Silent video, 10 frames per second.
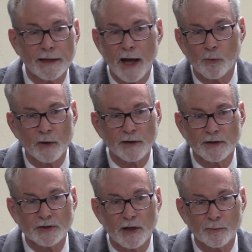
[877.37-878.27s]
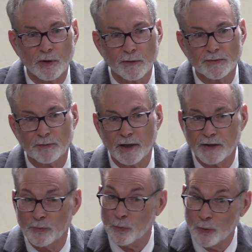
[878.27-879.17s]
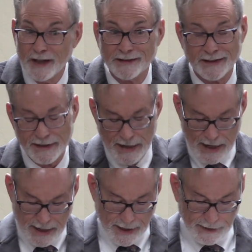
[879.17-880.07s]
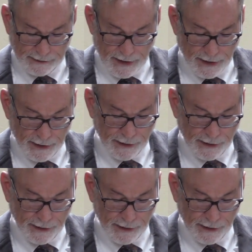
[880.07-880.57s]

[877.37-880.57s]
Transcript: not one of the suburbs, but really LA.